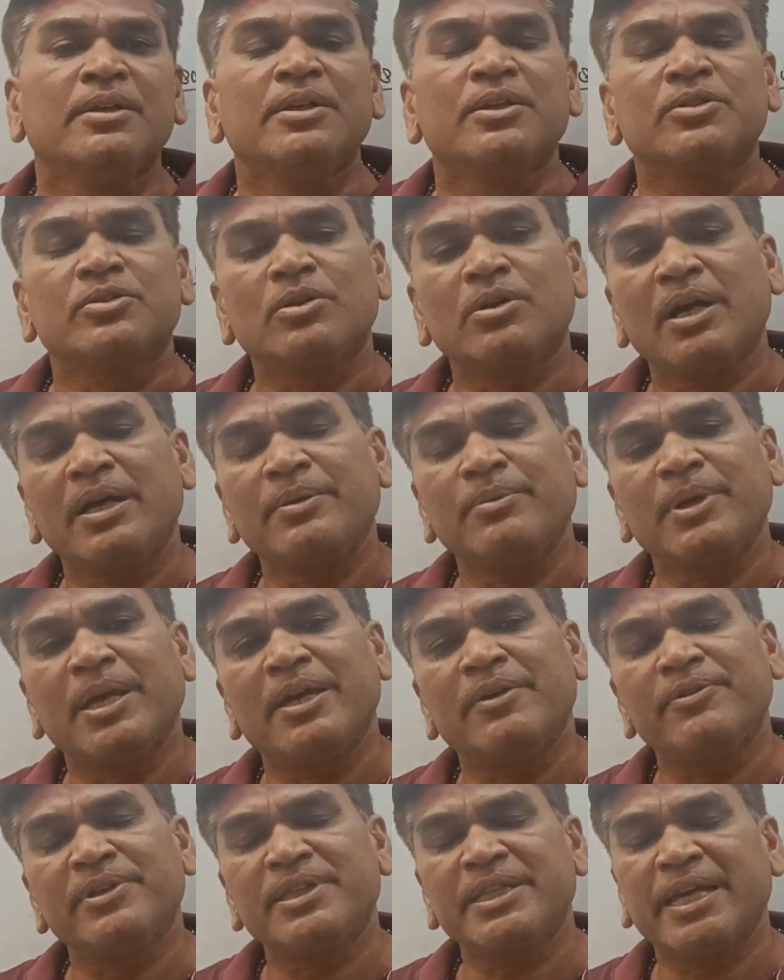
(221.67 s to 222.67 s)
So I am
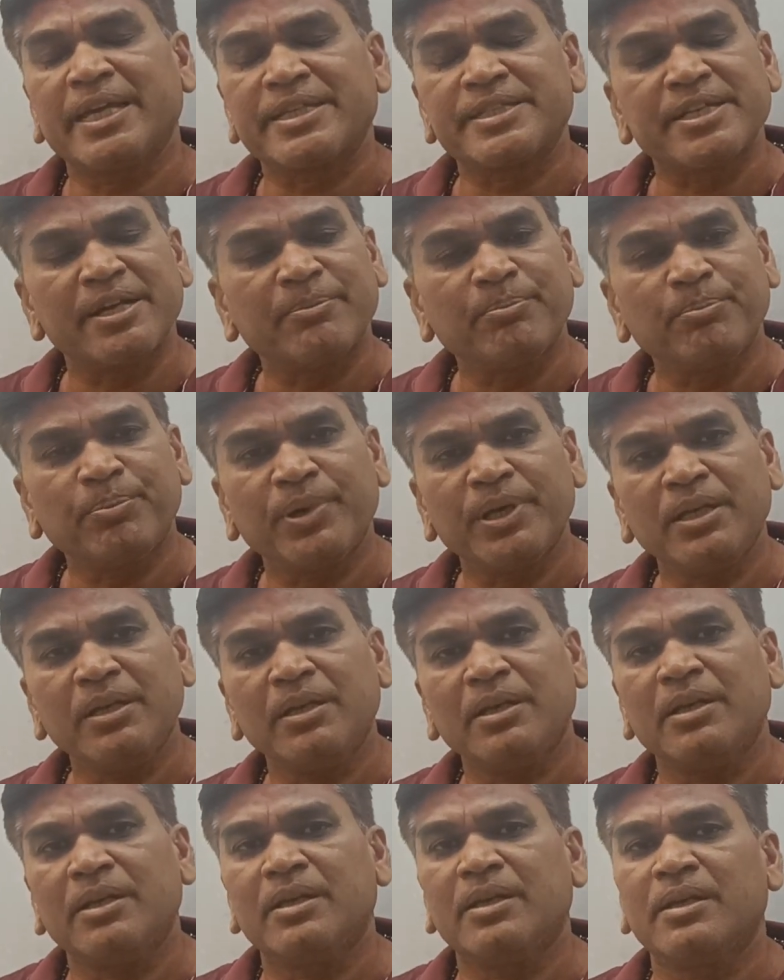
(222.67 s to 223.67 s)
having the example
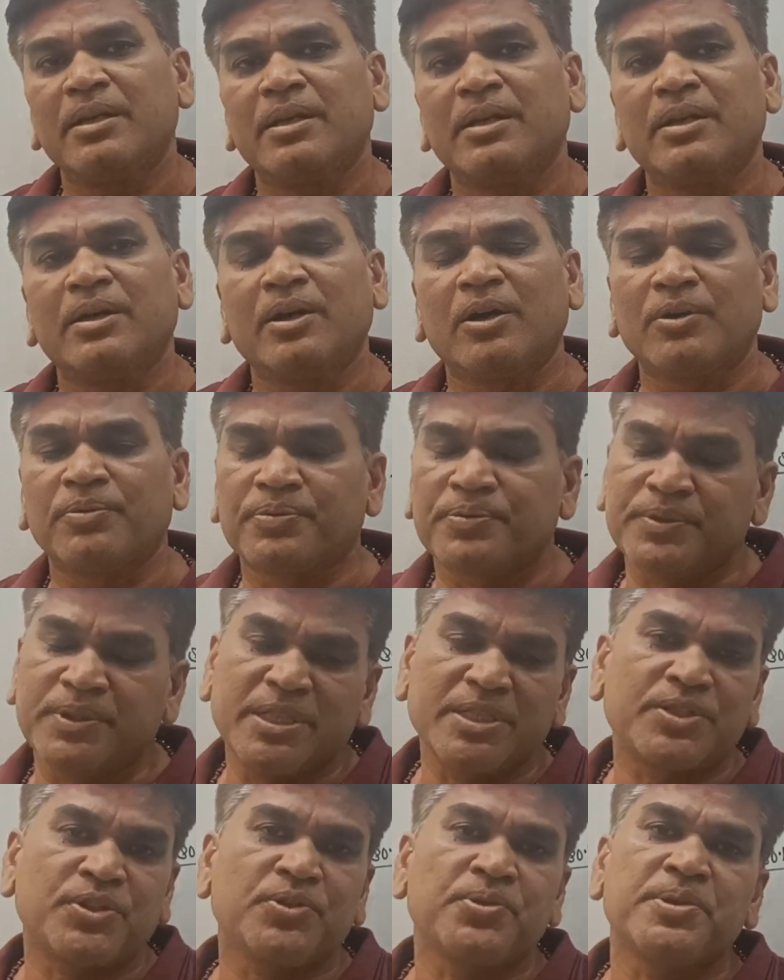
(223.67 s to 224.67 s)
of
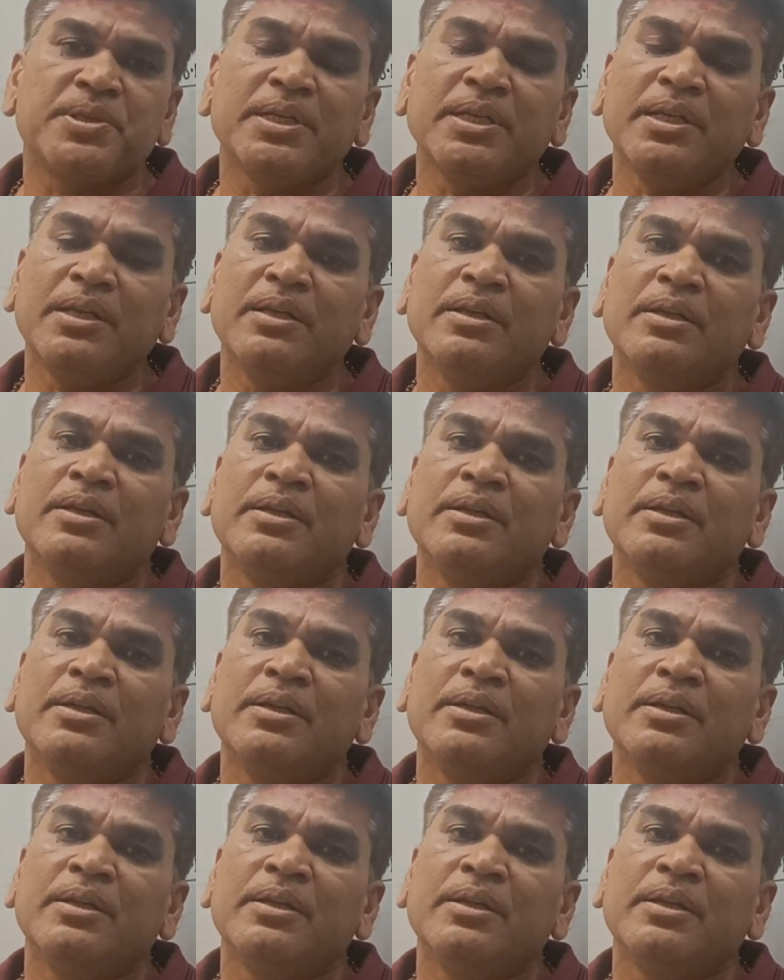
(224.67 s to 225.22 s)
this question